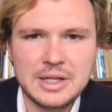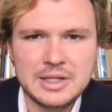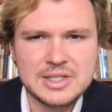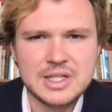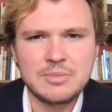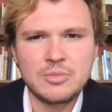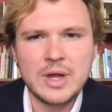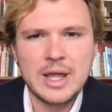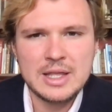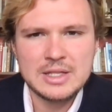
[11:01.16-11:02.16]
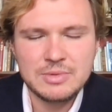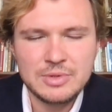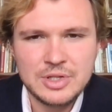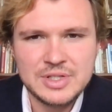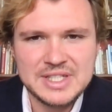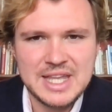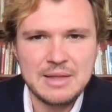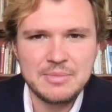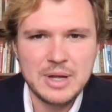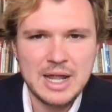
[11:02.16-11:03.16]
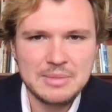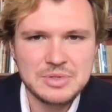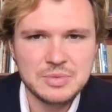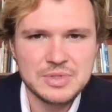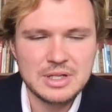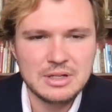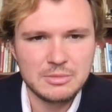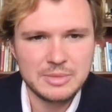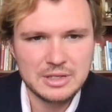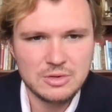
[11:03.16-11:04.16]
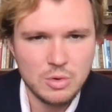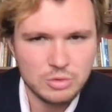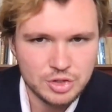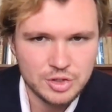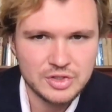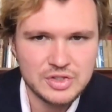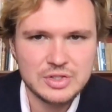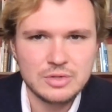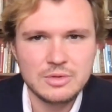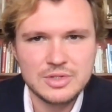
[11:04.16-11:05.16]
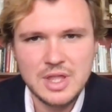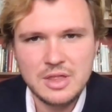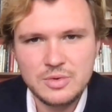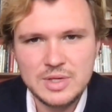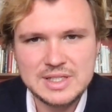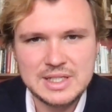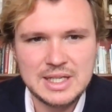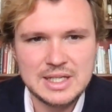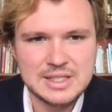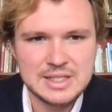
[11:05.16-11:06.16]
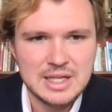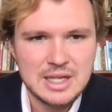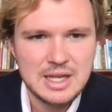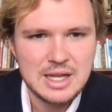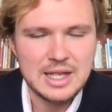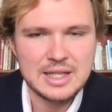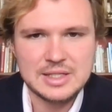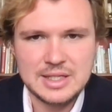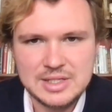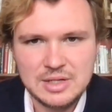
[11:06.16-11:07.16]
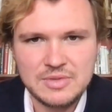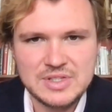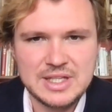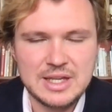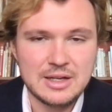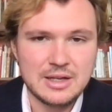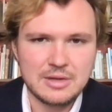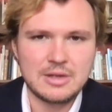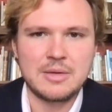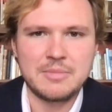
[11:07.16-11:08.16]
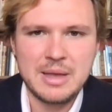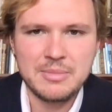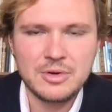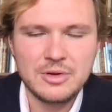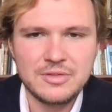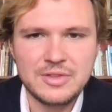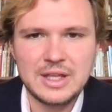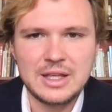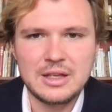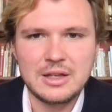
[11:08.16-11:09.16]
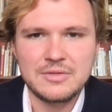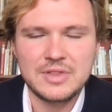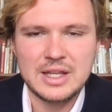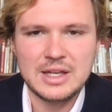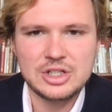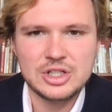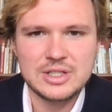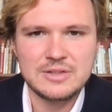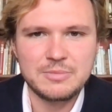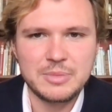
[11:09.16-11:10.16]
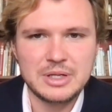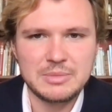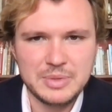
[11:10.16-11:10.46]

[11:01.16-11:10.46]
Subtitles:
in some ways one could say perhaps was a little bit cautious towards the three Cs. It's obviously a member of the initiative, but